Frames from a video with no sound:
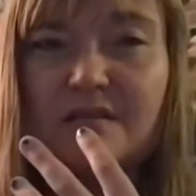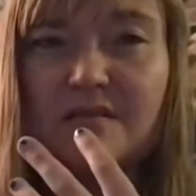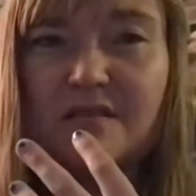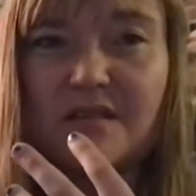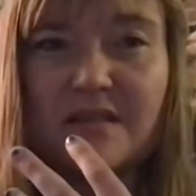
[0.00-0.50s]

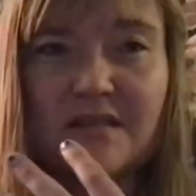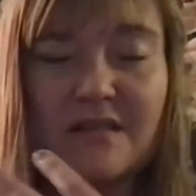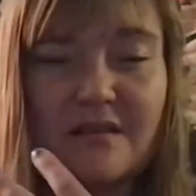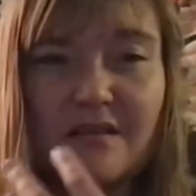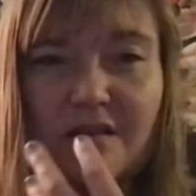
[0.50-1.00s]
just
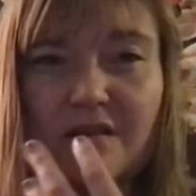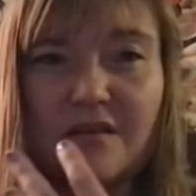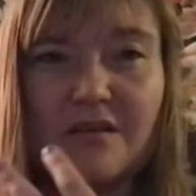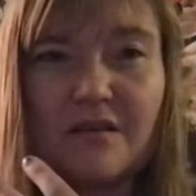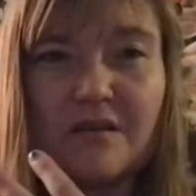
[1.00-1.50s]

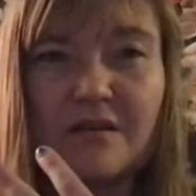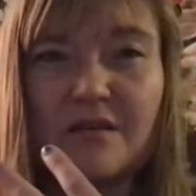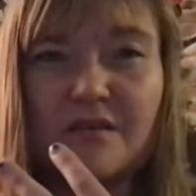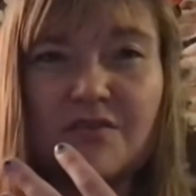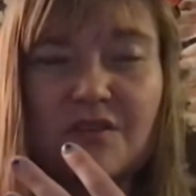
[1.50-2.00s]

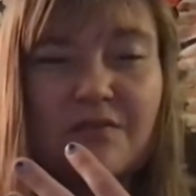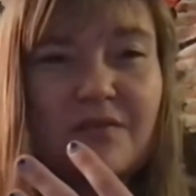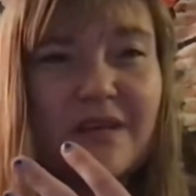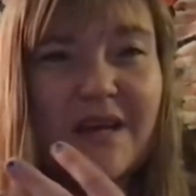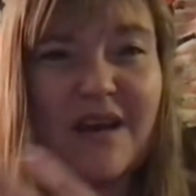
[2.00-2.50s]

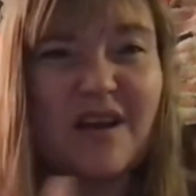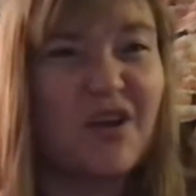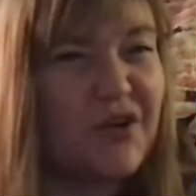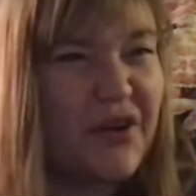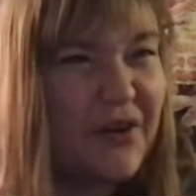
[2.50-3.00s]
generally kind of
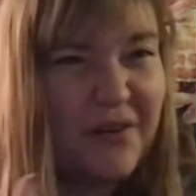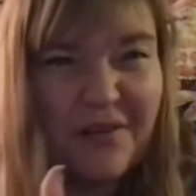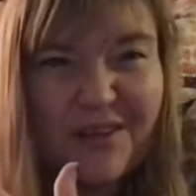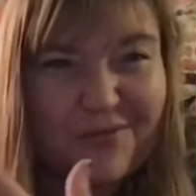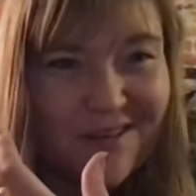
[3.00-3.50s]

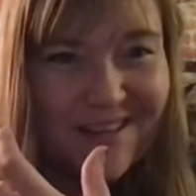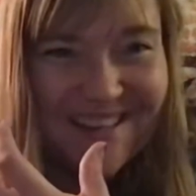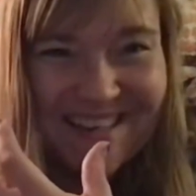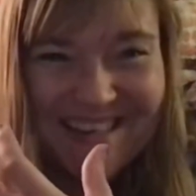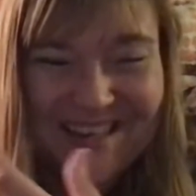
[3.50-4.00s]
cuddly
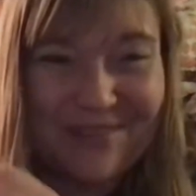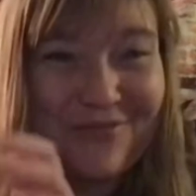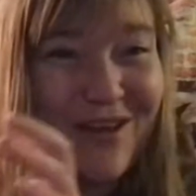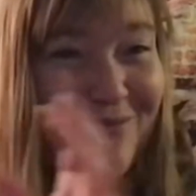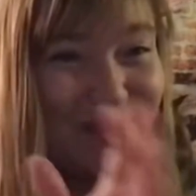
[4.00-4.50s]
feeling, if
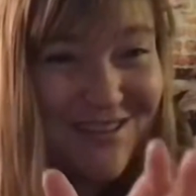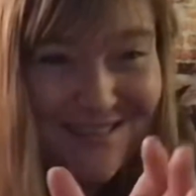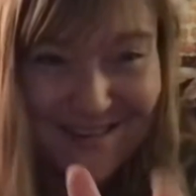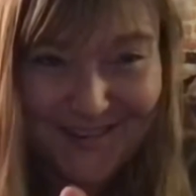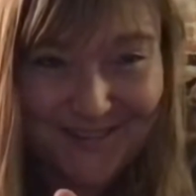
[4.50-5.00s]
that makes
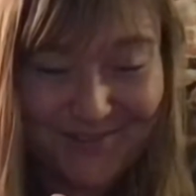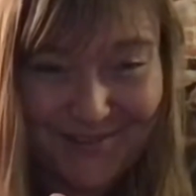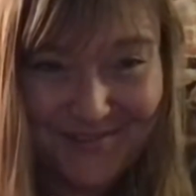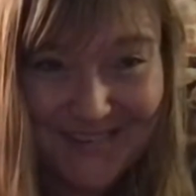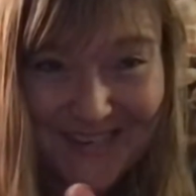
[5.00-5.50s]
any sort
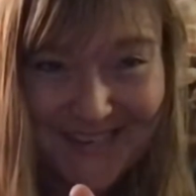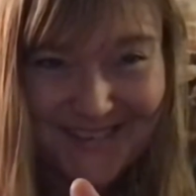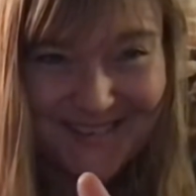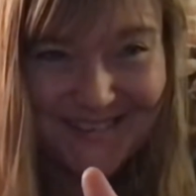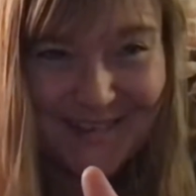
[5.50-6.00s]
of
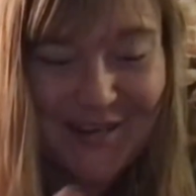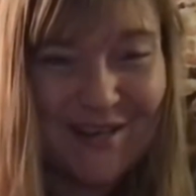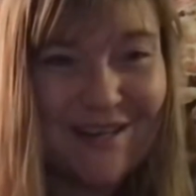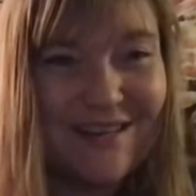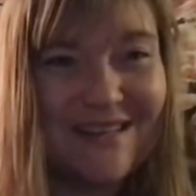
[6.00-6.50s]
sense.
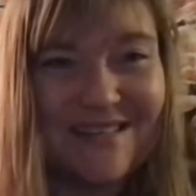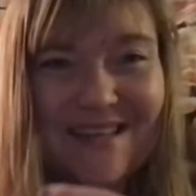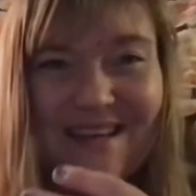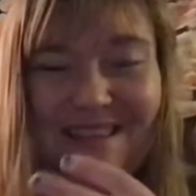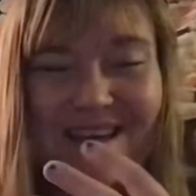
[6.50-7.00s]
It's
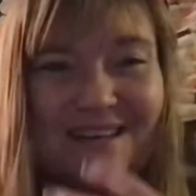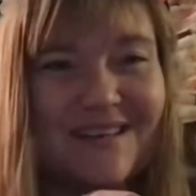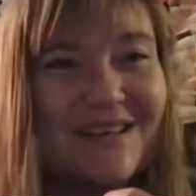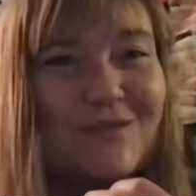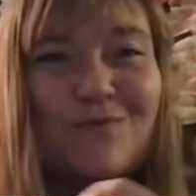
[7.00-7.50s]
like that
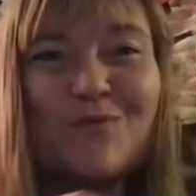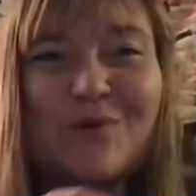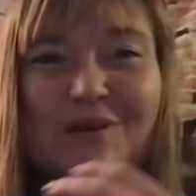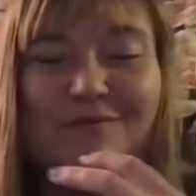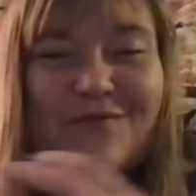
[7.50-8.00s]
nice,
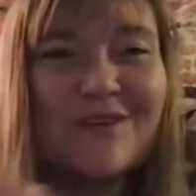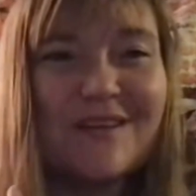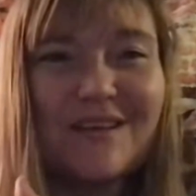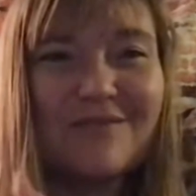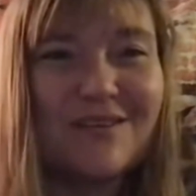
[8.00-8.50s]
warm
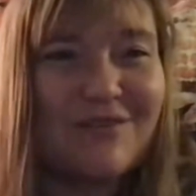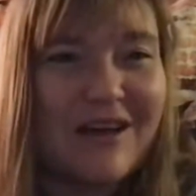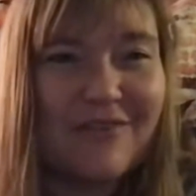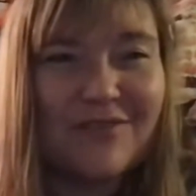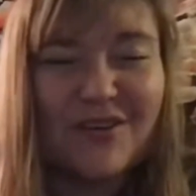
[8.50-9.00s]
feeling when you
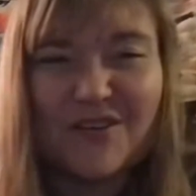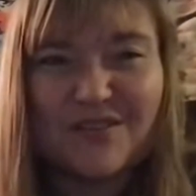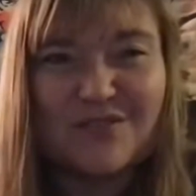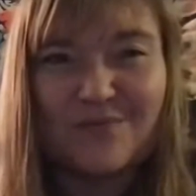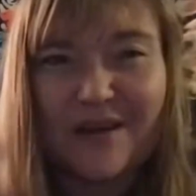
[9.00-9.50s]
have in a good
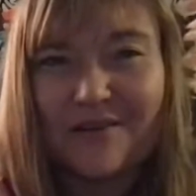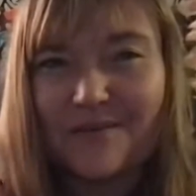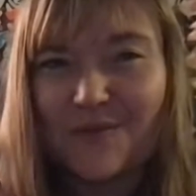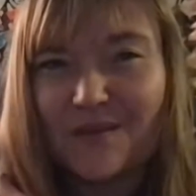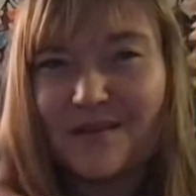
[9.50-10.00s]
sweater
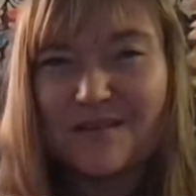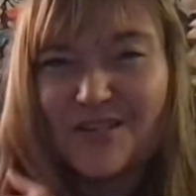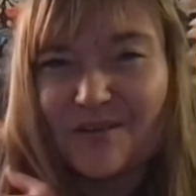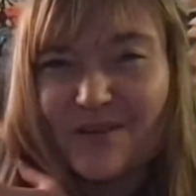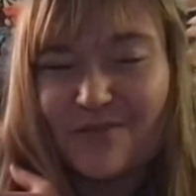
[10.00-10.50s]
in the
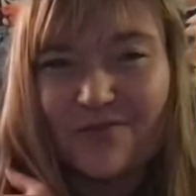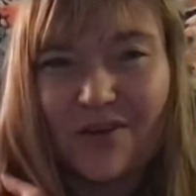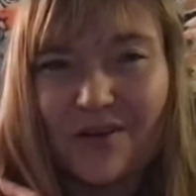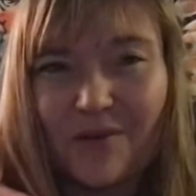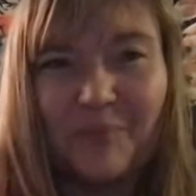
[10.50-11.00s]
chilly
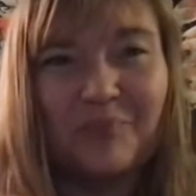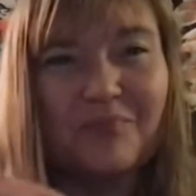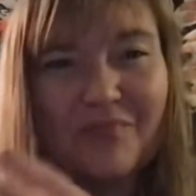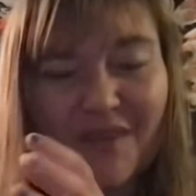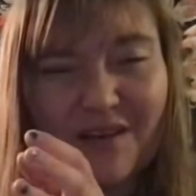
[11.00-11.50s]
fall,
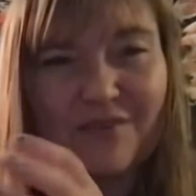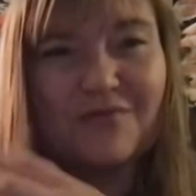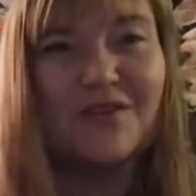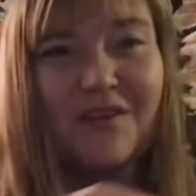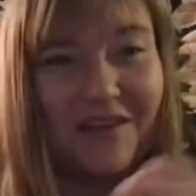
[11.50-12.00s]
kind of
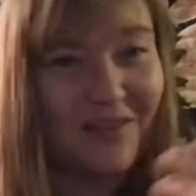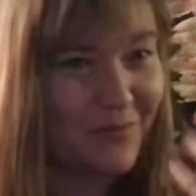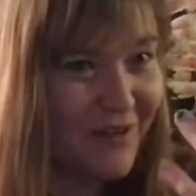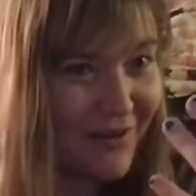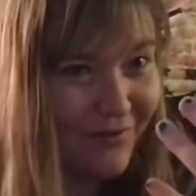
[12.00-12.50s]
feeling at the
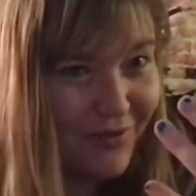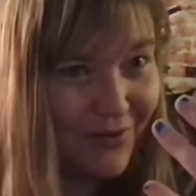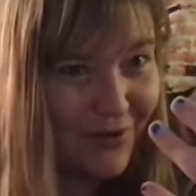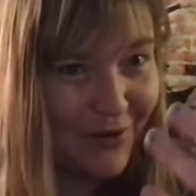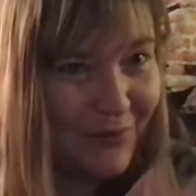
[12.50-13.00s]
back of your
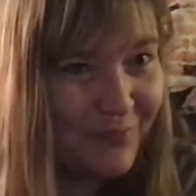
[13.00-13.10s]
throat.